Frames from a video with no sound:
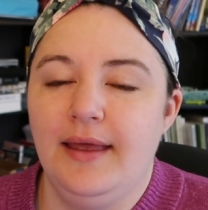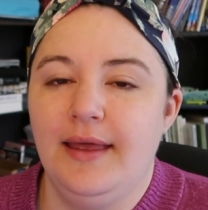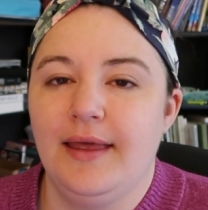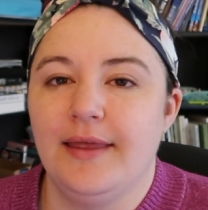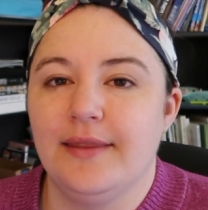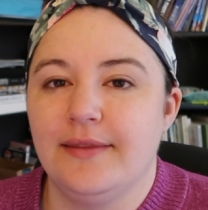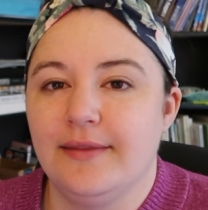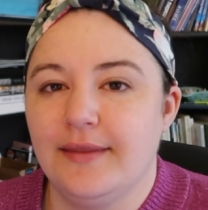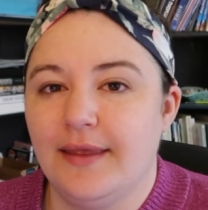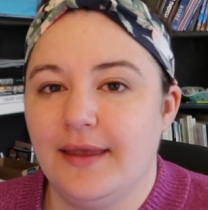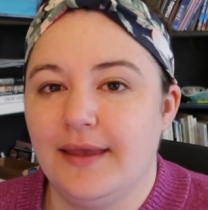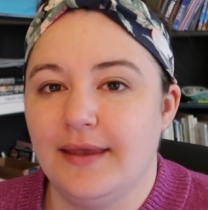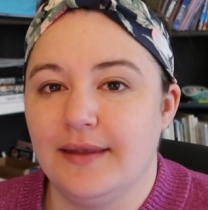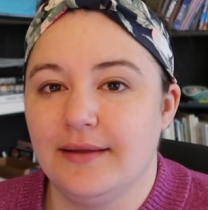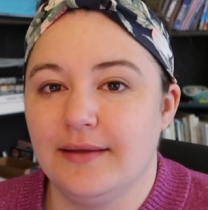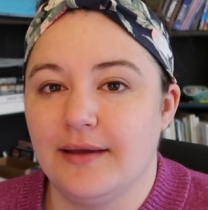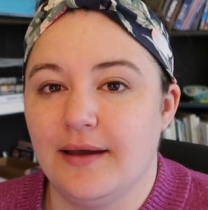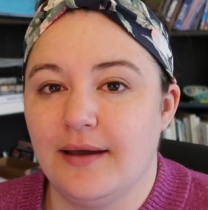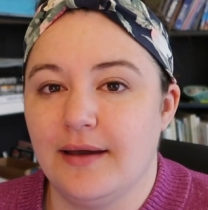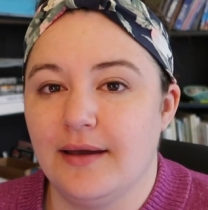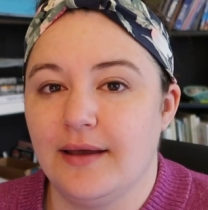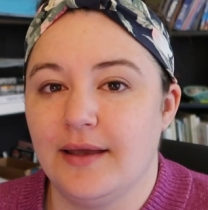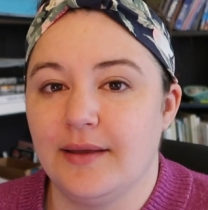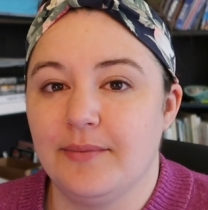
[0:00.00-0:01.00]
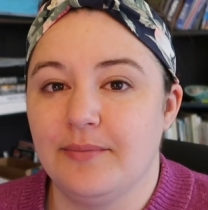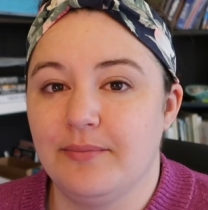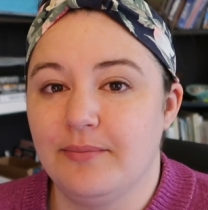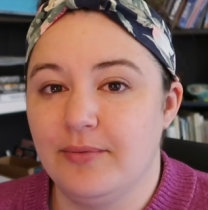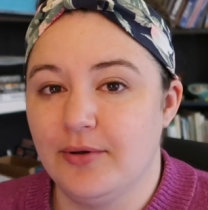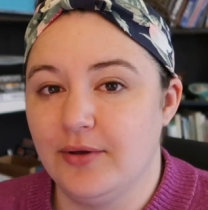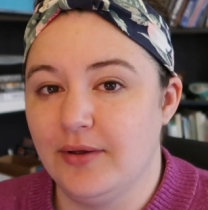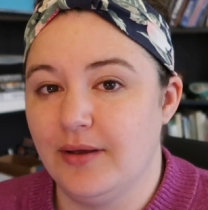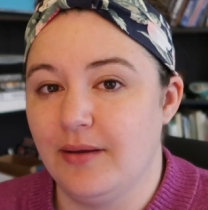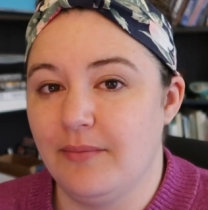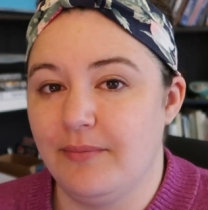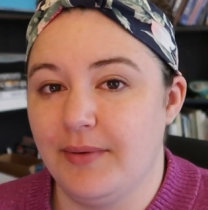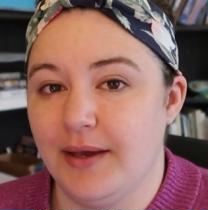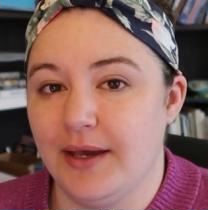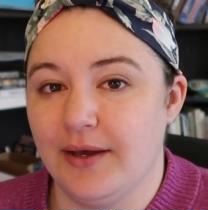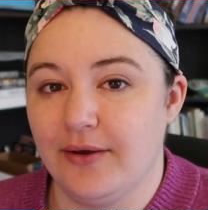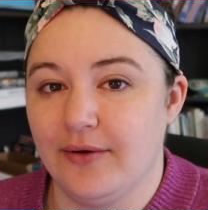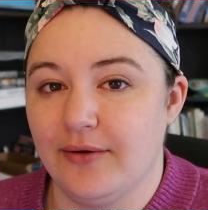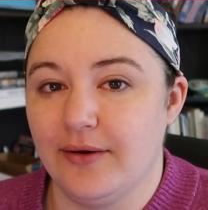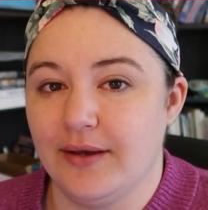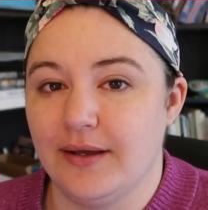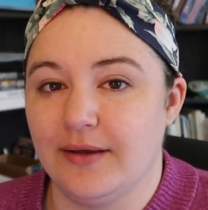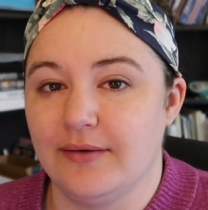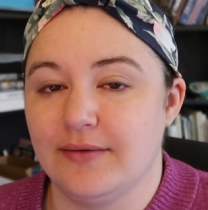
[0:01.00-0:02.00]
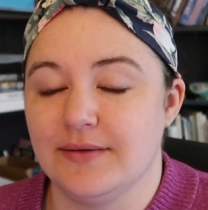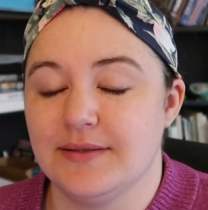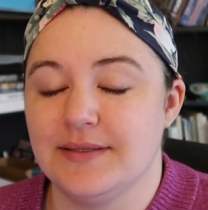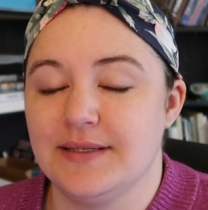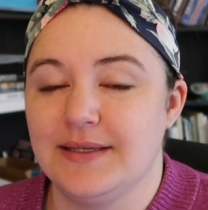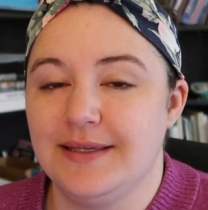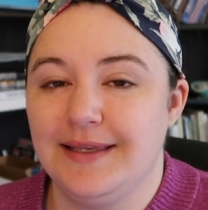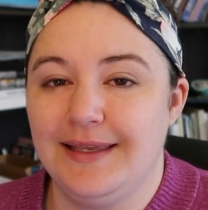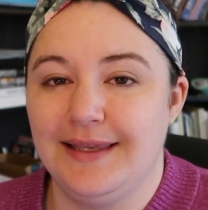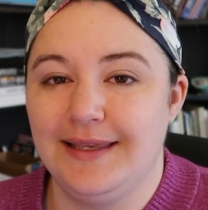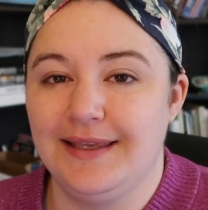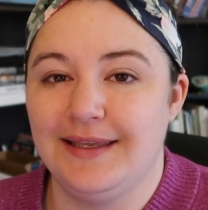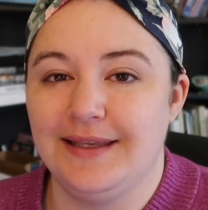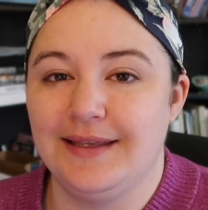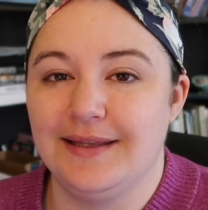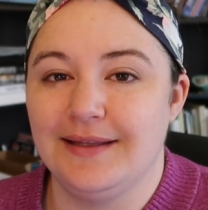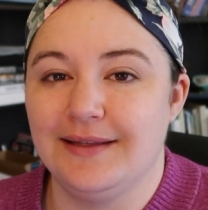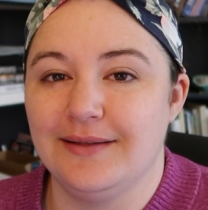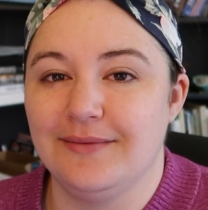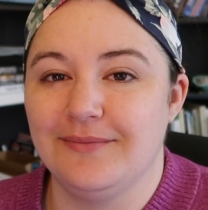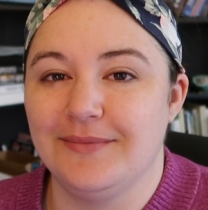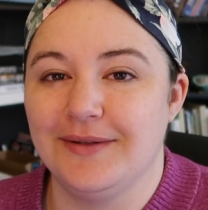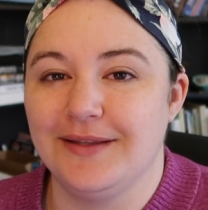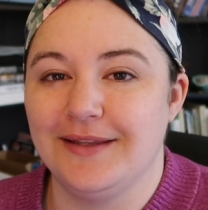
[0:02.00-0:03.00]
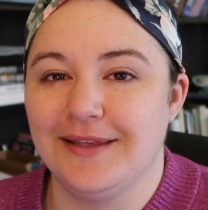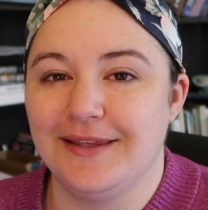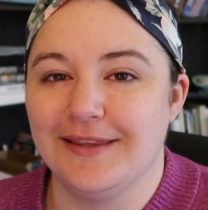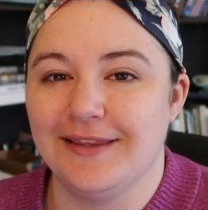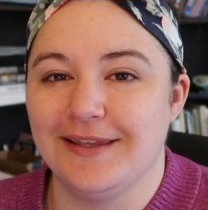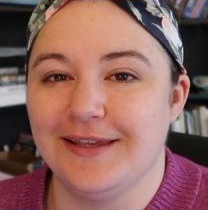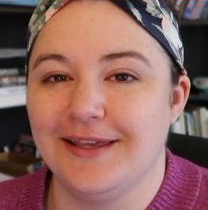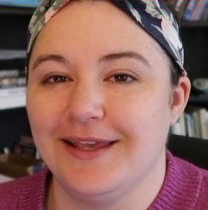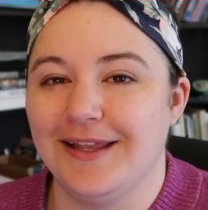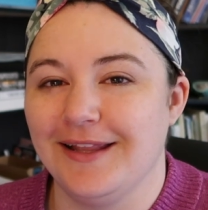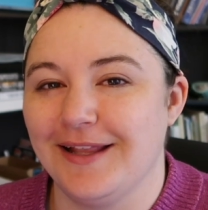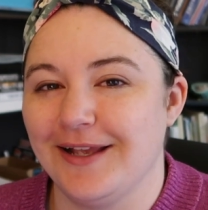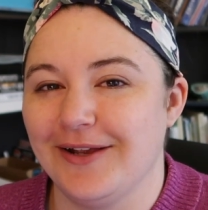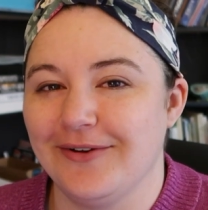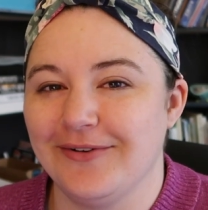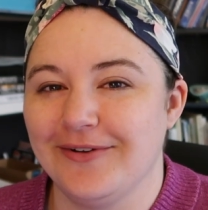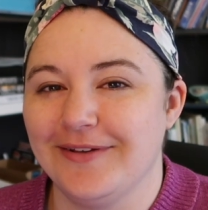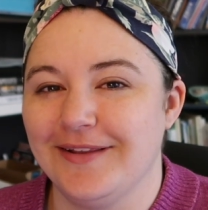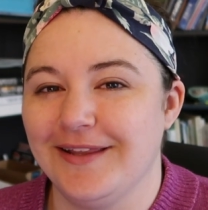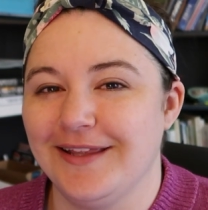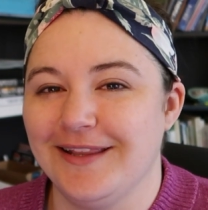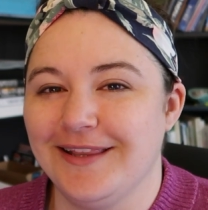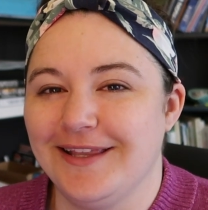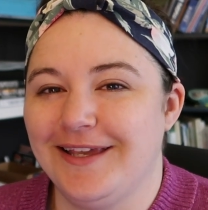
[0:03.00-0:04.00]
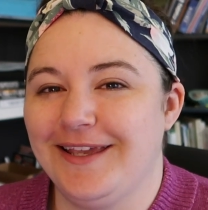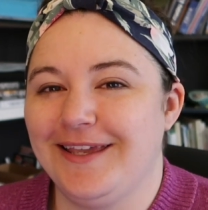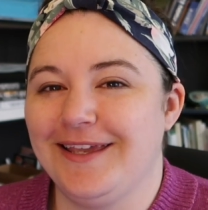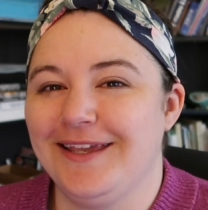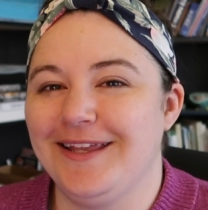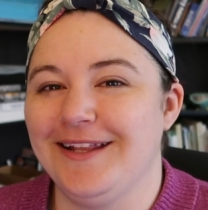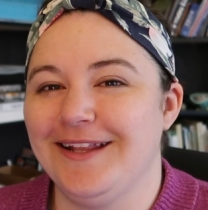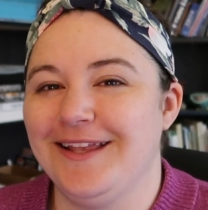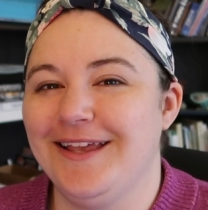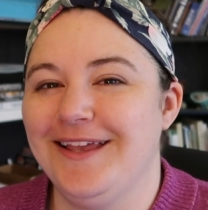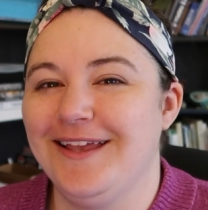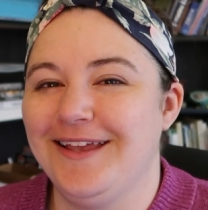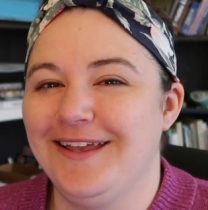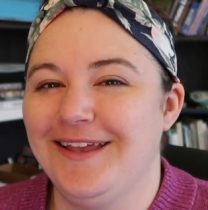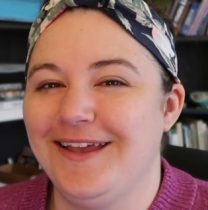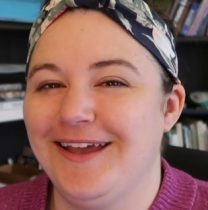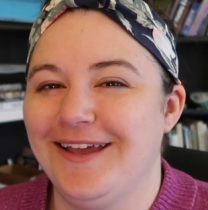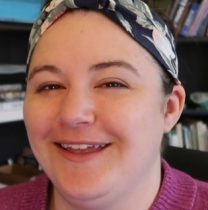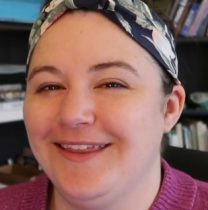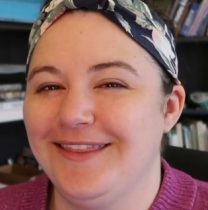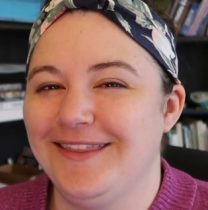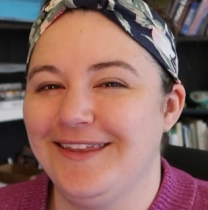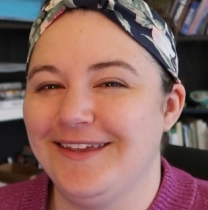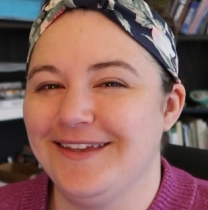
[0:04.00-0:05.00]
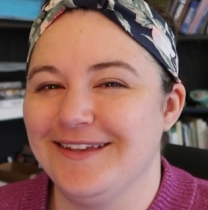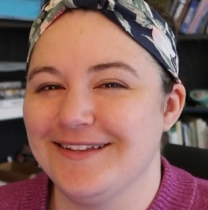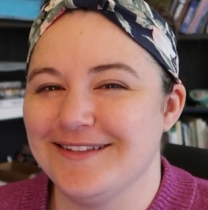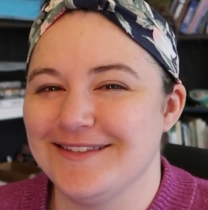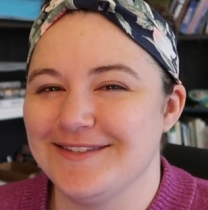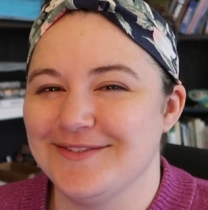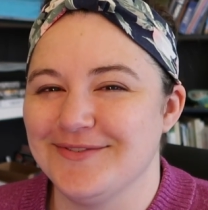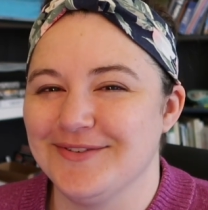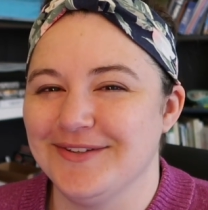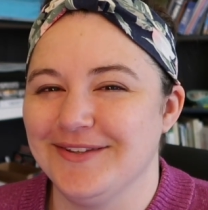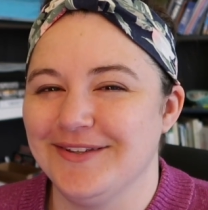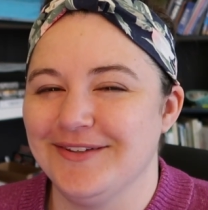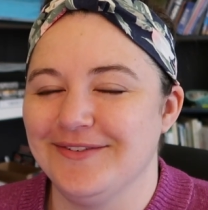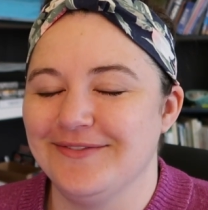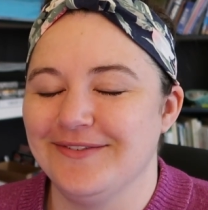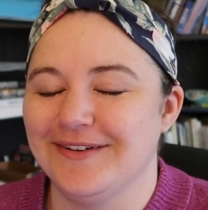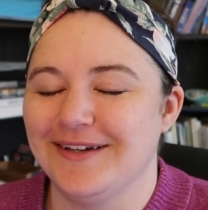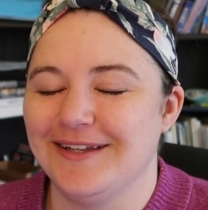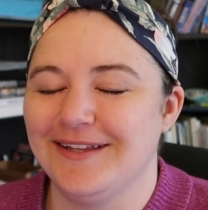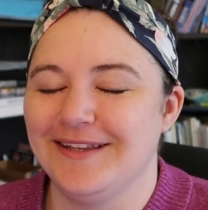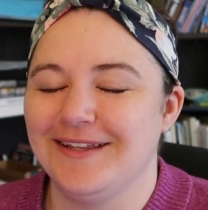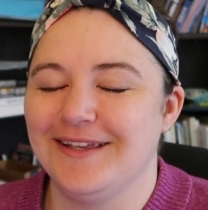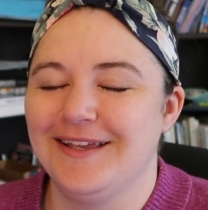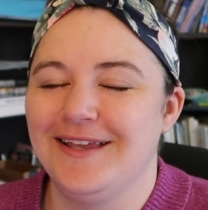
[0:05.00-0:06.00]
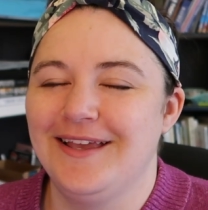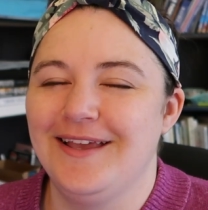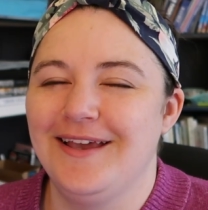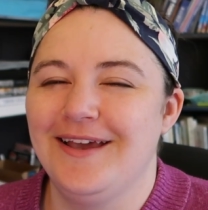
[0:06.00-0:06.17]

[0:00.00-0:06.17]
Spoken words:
and then I put a background in beneath it, and I really like it. I think it's really fun.